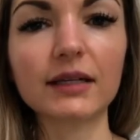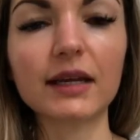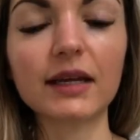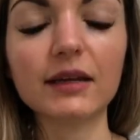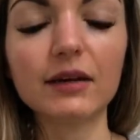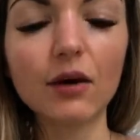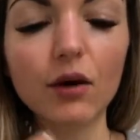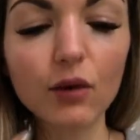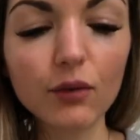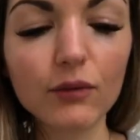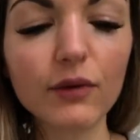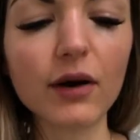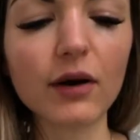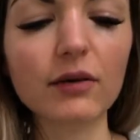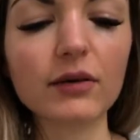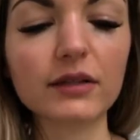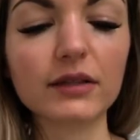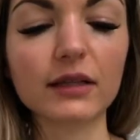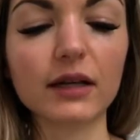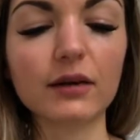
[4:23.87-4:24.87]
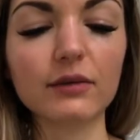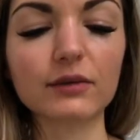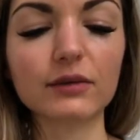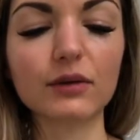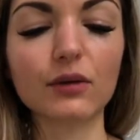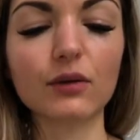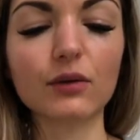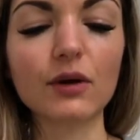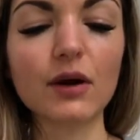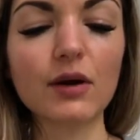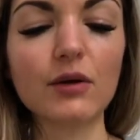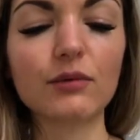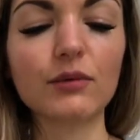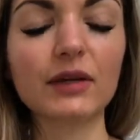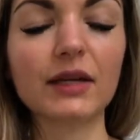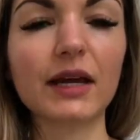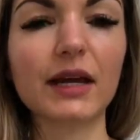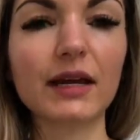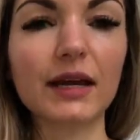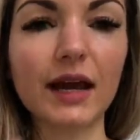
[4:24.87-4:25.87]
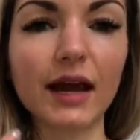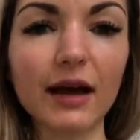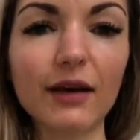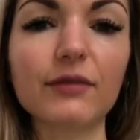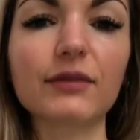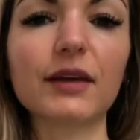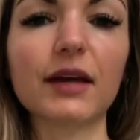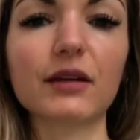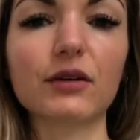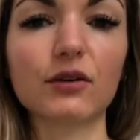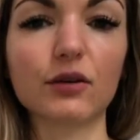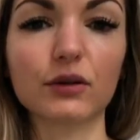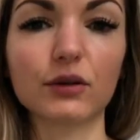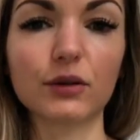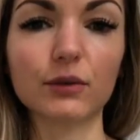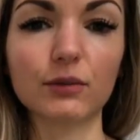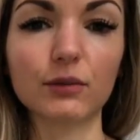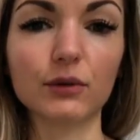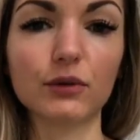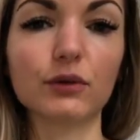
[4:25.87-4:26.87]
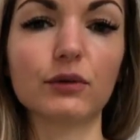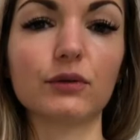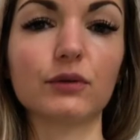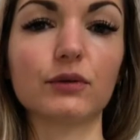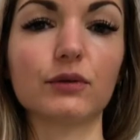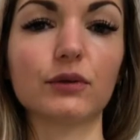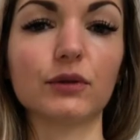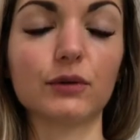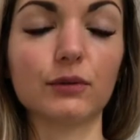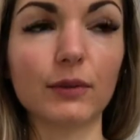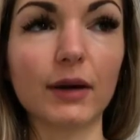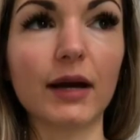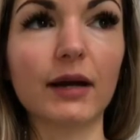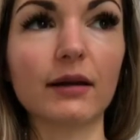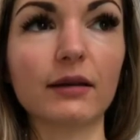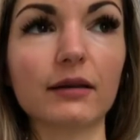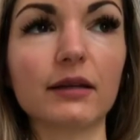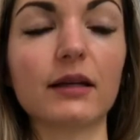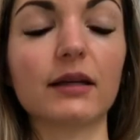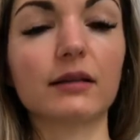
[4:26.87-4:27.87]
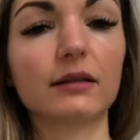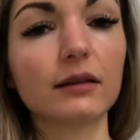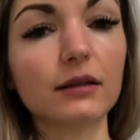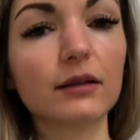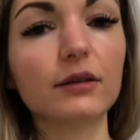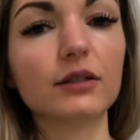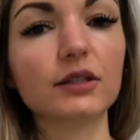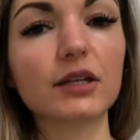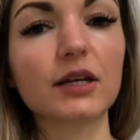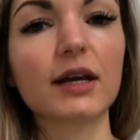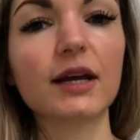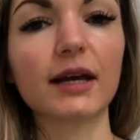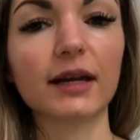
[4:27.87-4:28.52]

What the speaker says: Get over ourselves so we can have that contribution to humanity at large.